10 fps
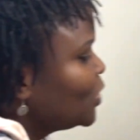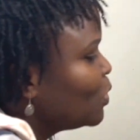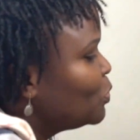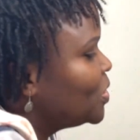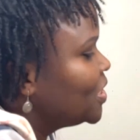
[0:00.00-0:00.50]

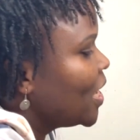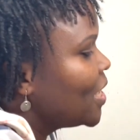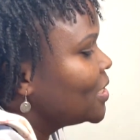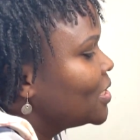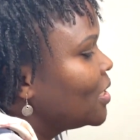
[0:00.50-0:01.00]
want to
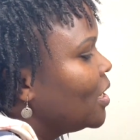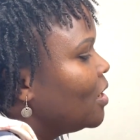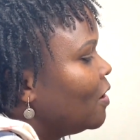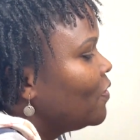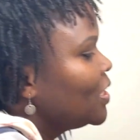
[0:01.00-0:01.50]
taste
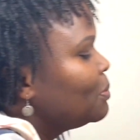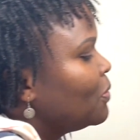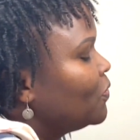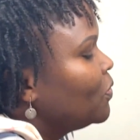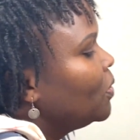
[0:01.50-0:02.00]
first
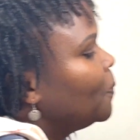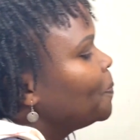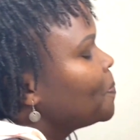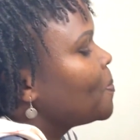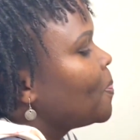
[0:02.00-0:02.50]
before
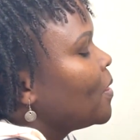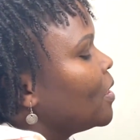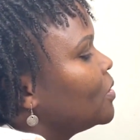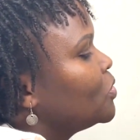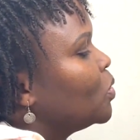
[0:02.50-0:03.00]

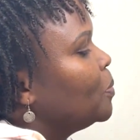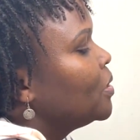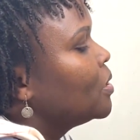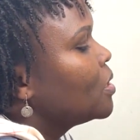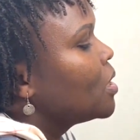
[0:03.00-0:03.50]
strawberry.